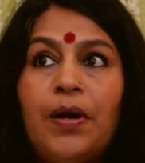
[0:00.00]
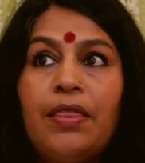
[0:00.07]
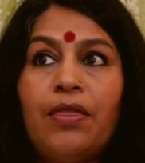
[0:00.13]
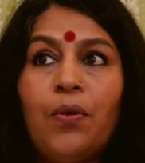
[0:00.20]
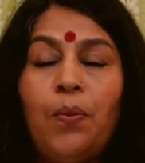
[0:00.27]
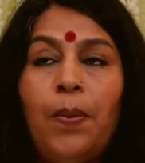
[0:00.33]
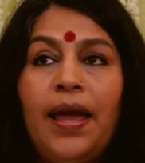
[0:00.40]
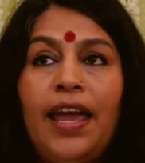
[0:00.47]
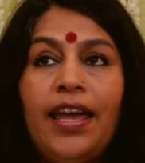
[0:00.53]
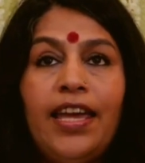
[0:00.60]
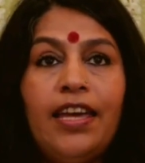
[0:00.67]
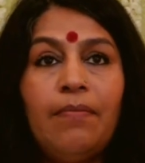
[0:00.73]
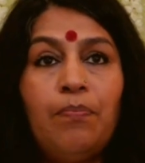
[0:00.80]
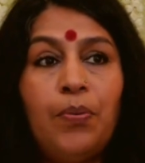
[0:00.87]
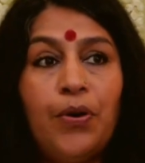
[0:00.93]
the way
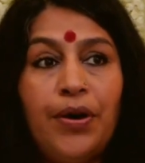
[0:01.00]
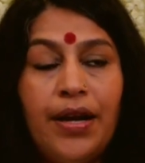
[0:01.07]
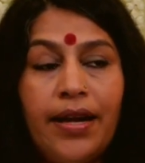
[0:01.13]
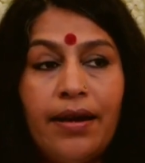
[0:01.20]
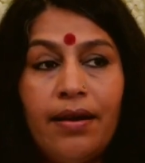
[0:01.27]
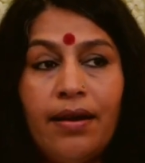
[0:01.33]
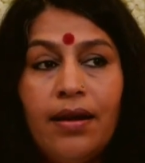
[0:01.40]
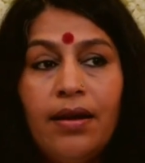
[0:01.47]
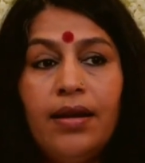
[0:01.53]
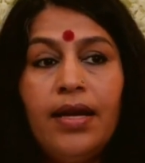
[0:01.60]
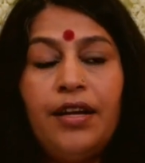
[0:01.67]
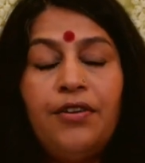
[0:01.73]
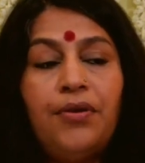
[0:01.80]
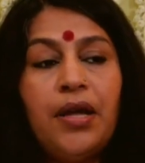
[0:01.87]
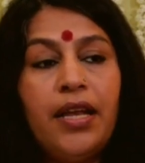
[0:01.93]
he put it,
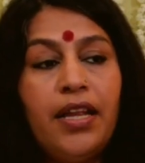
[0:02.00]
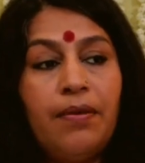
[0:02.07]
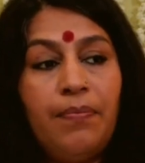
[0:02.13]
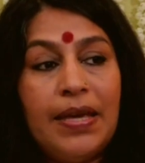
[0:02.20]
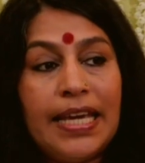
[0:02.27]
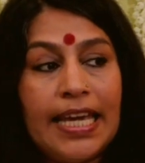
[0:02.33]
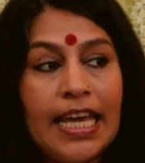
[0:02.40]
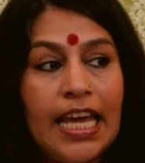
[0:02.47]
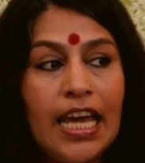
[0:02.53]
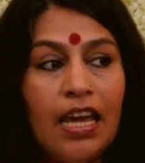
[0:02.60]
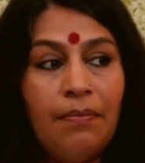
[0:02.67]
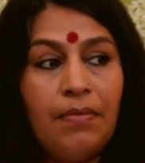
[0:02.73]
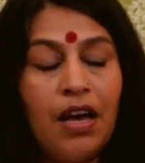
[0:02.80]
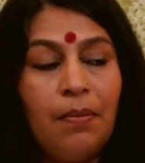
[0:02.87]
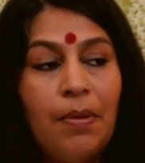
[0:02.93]
it really
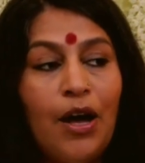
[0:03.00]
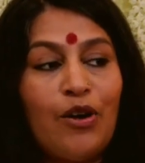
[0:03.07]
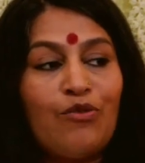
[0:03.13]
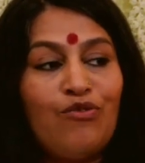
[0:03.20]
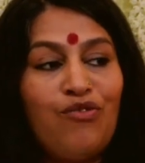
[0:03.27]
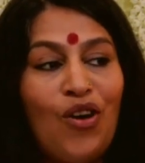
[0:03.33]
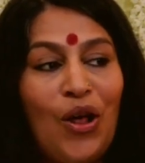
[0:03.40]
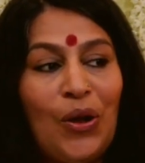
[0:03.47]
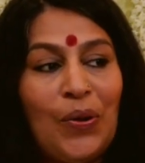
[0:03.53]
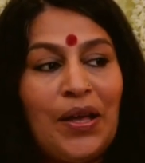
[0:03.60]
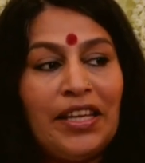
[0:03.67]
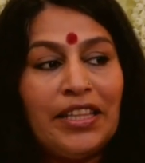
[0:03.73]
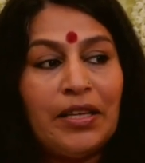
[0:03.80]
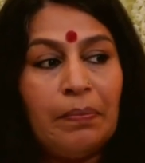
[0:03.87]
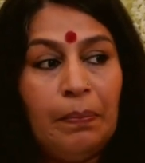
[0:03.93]
became about
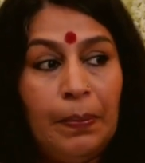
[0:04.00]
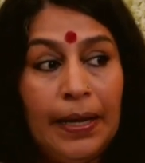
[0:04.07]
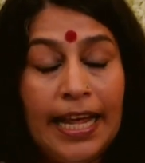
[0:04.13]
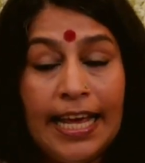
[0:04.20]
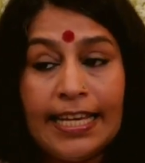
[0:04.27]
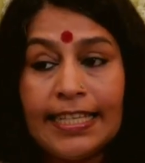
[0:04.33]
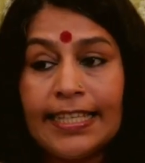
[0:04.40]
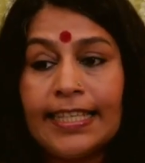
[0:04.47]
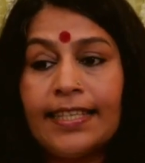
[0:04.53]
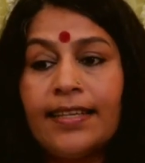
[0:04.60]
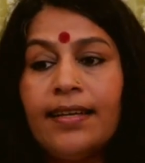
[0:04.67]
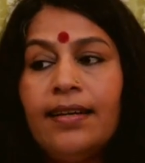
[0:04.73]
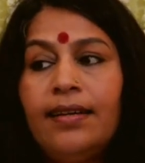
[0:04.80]
following the bliss.